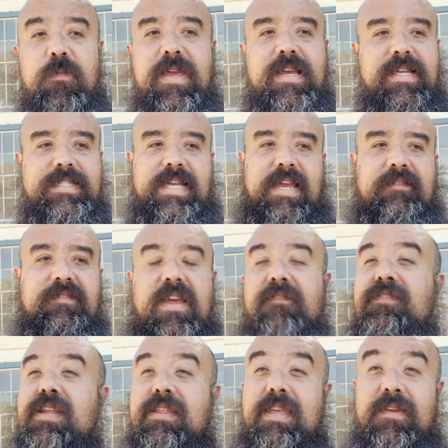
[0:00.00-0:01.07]
because I've
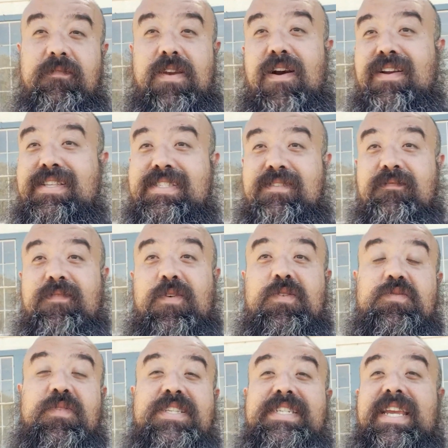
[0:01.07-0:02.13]
definitely gotten some
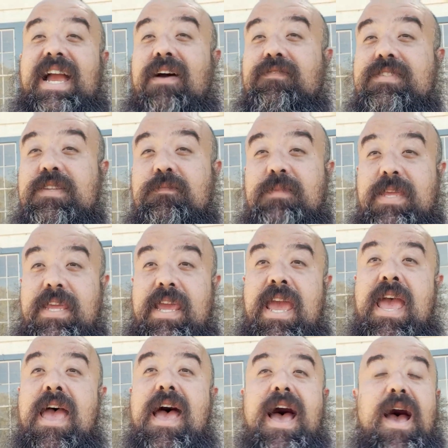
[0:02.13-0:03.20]
folks reaching out to me
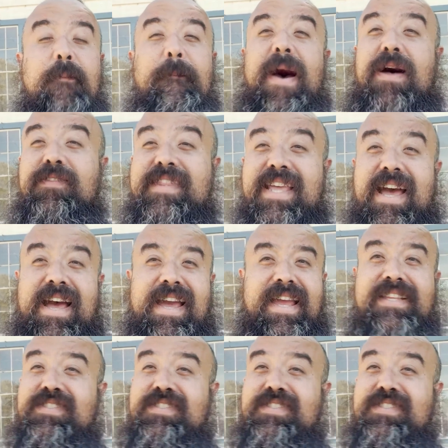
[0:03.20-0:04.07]
about that.